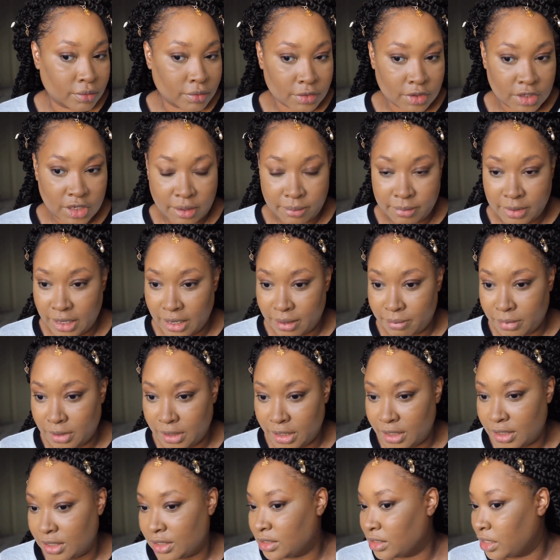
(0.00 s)
Tell me that
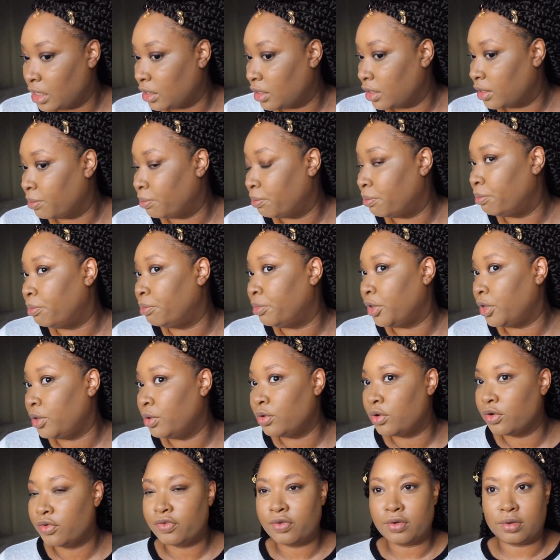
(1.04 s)
blend does not look
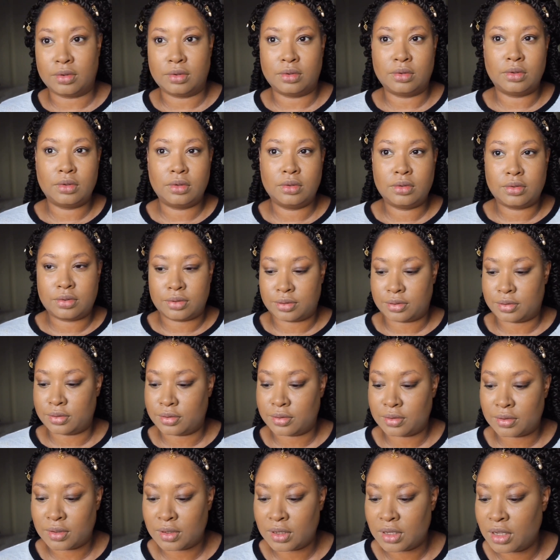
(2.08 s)
beautiful. Oof.
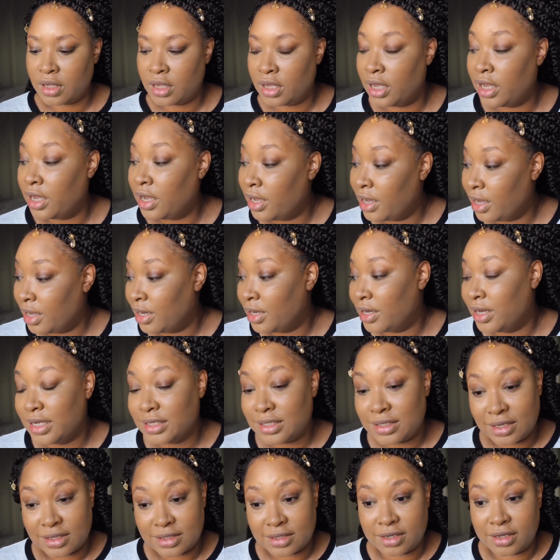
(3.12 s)

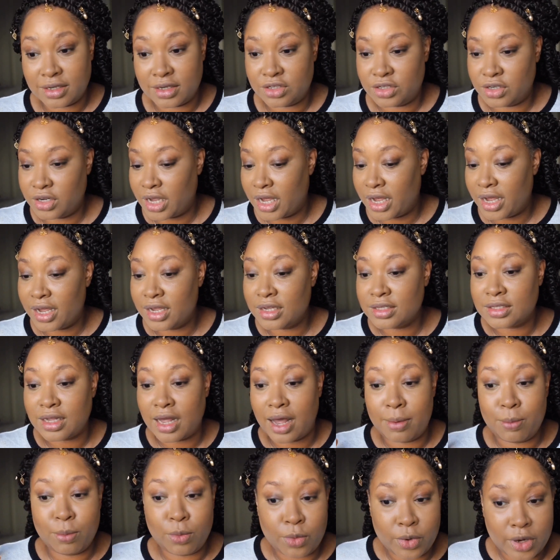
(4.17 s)
This looks good, you guys.
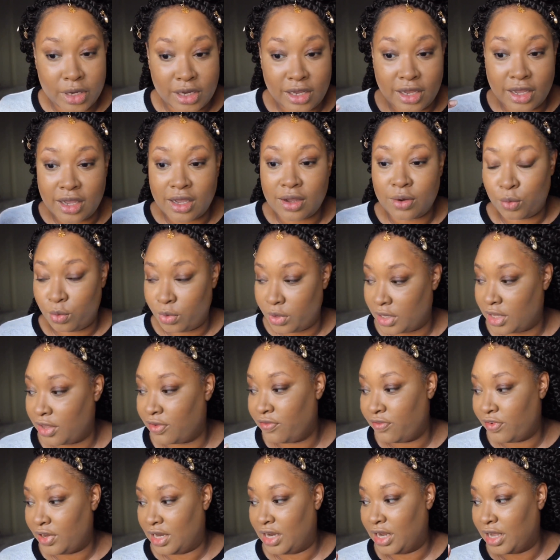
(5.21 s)
I'm really, really
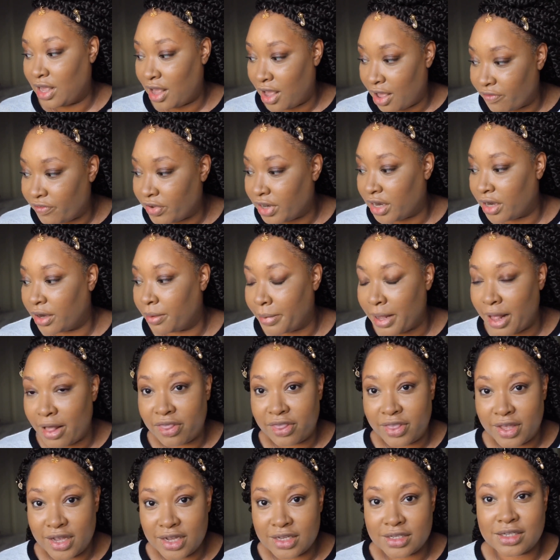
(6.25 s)
feeling confident about
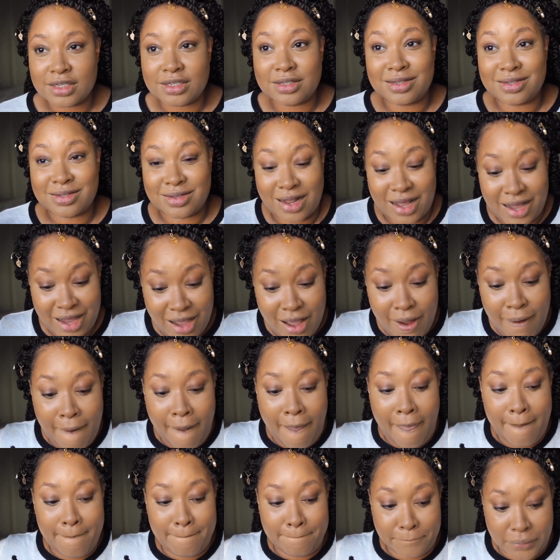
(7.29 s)
this. This is like
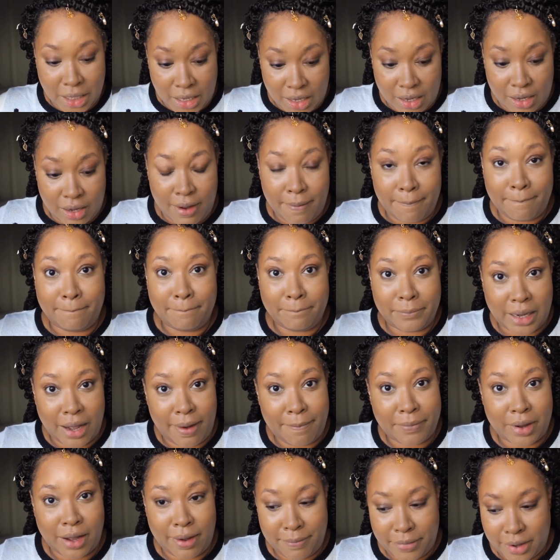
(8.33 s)
bomb, bomb,
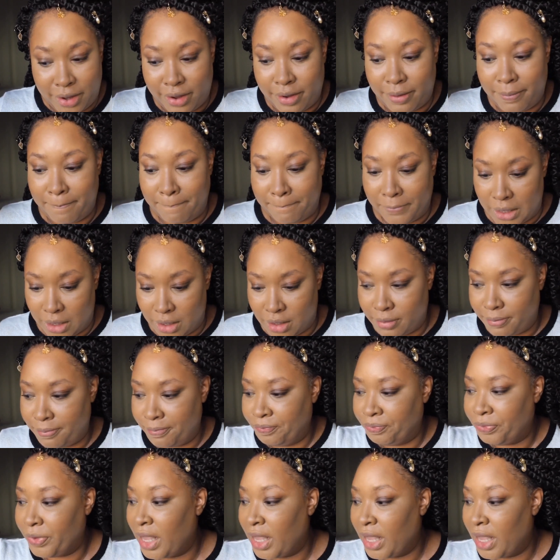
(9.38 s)
bomb, bomb, bomb.